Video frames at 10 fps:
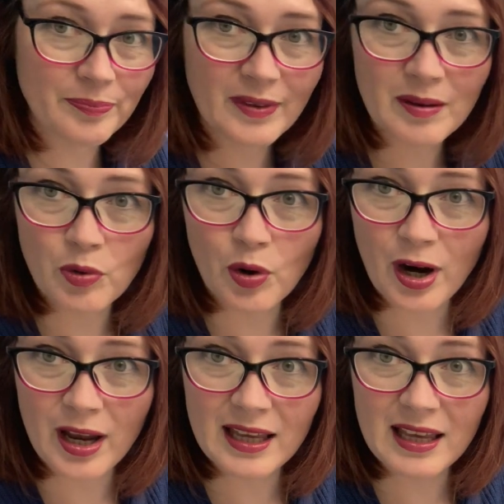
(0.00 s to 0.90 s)

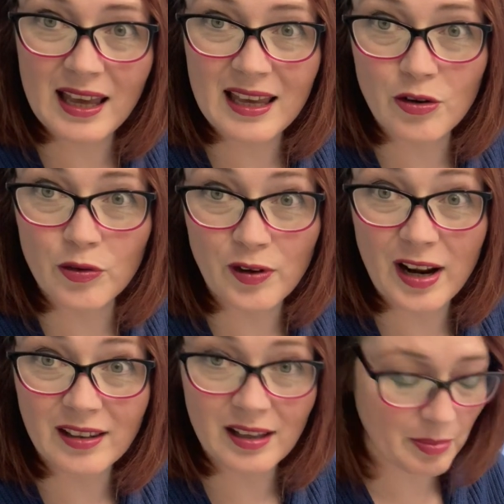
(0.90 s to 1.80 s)
more
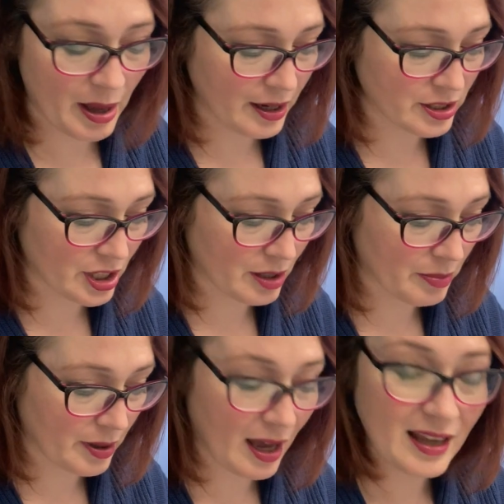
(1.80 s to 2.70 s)
eco-friendly packaging.
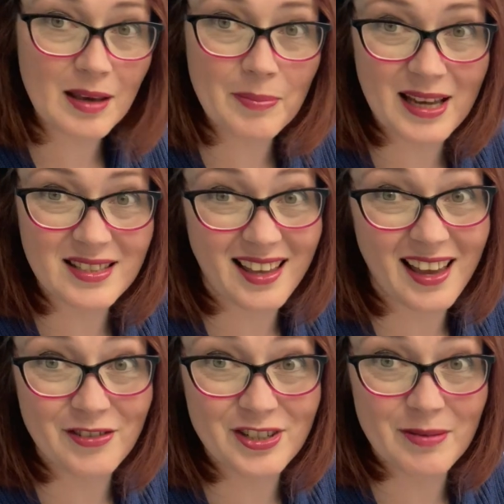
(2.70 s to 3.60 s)
But I keep asking
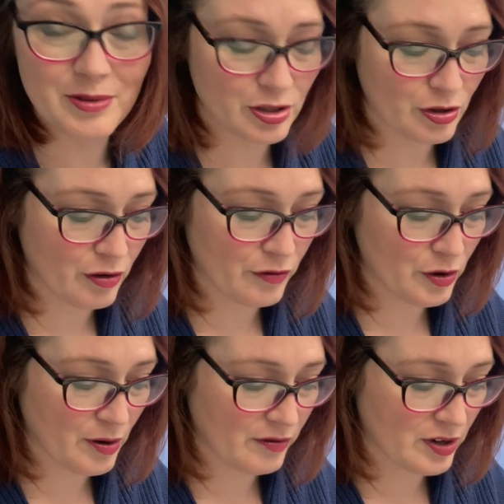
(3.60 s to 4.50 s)
every time they do a
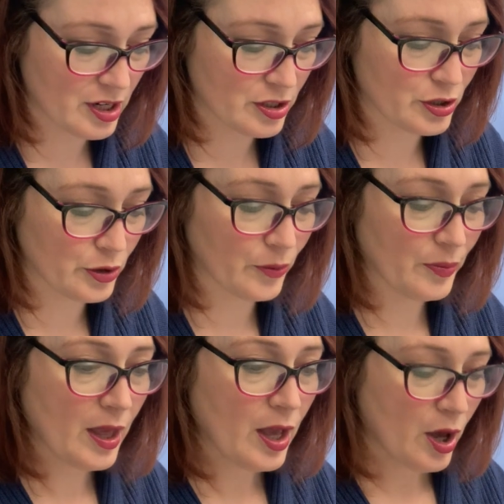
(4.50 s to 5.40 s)
review every year. So
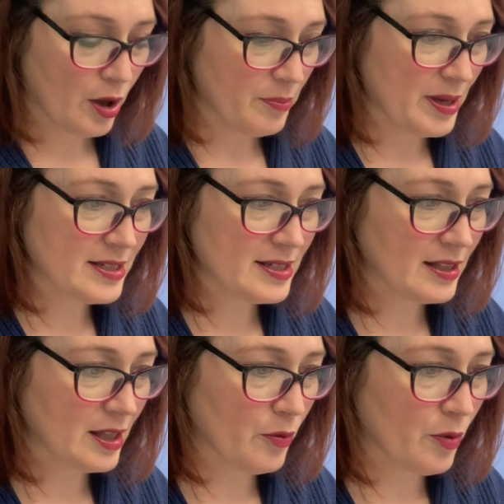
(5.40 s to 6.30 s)

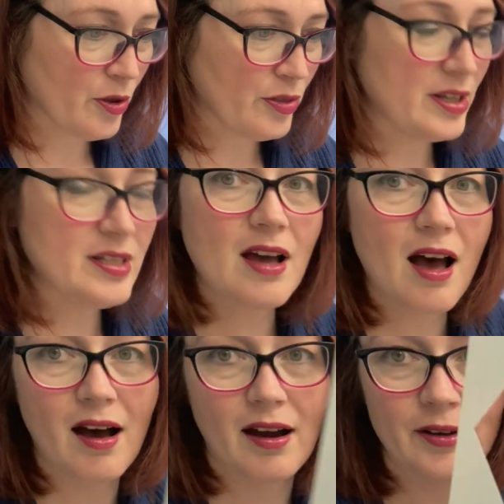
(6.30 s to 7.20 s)
basically what these
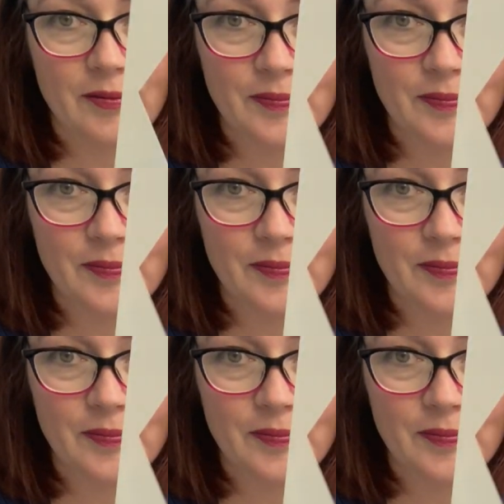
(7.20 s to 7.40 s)
are